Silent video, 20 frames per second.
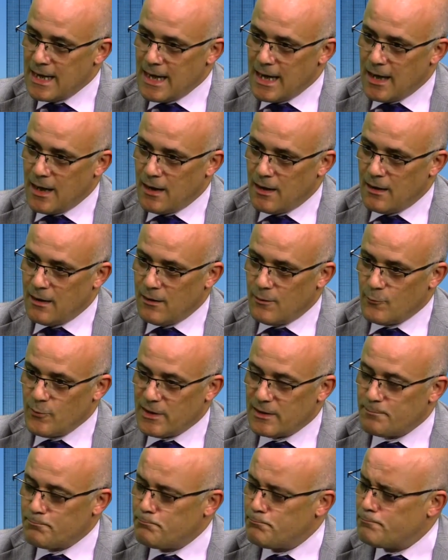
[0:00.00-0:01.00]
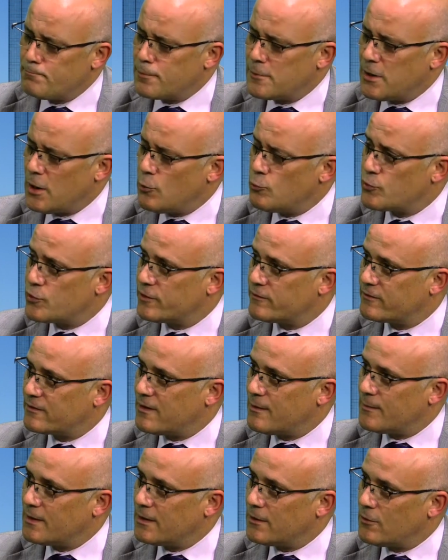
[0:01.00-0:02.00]
Uh, we had coaches
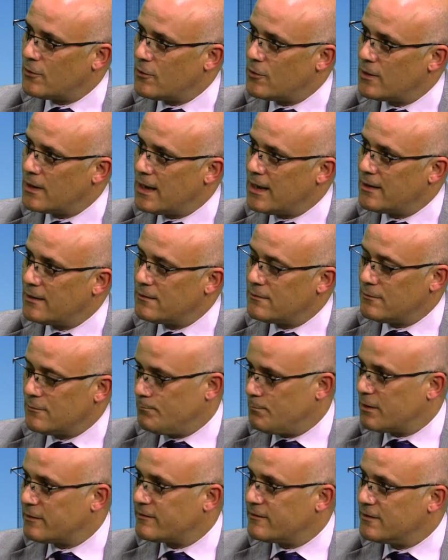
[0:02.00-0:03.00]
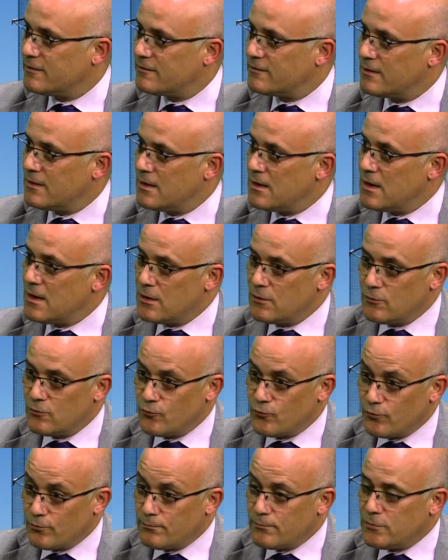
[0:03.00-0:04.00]
coming along and buses,
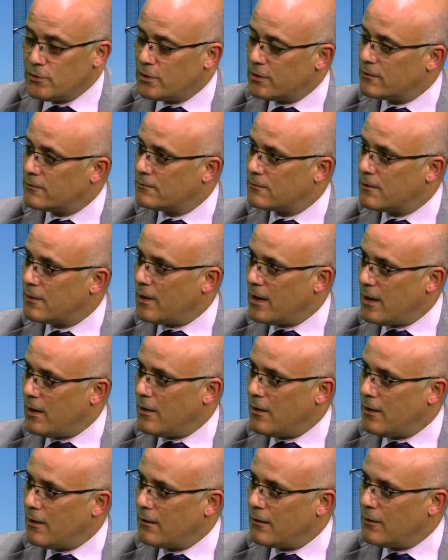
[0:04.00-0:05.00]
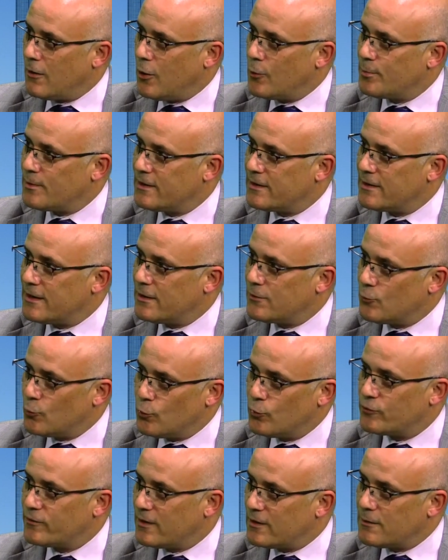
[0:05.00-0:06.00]
you know, opening their
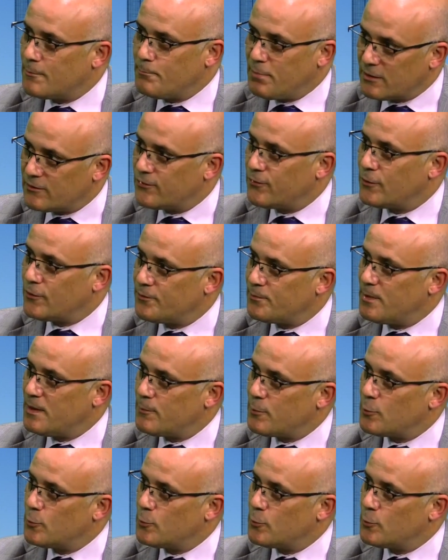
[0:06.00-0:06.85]
doors, and a bus full of people